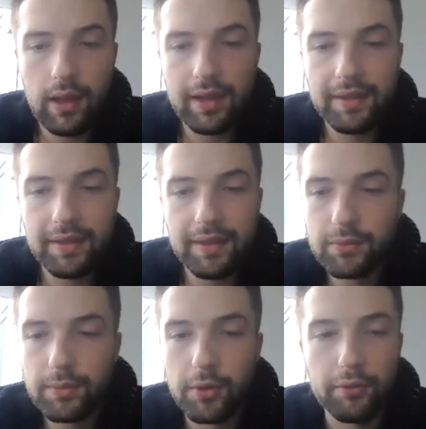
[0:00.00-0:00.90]
I think that's
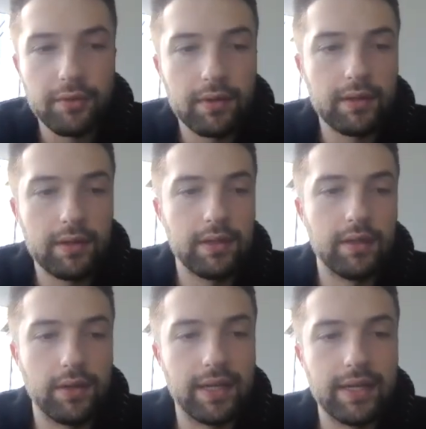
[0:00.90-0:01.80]
the right move. You
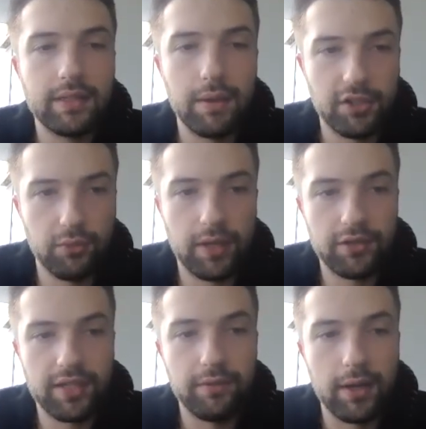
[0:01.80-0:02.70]
know, getting some extra wide
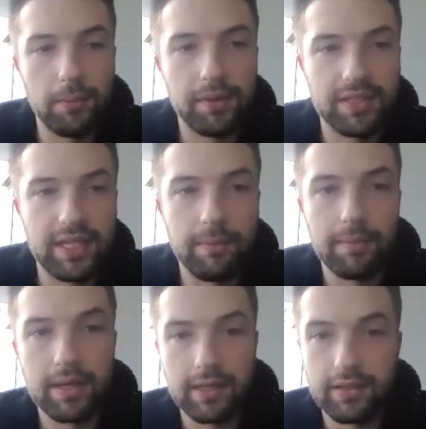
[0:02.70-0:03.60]
receiver help on this
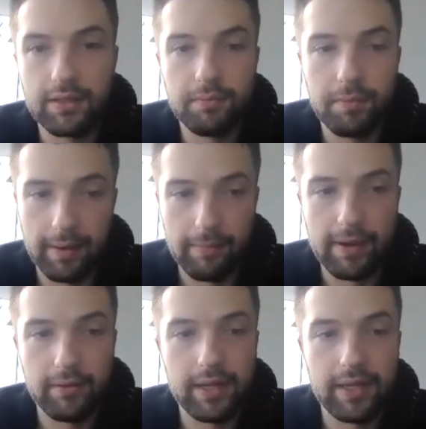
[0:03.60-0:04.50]
team is paramount,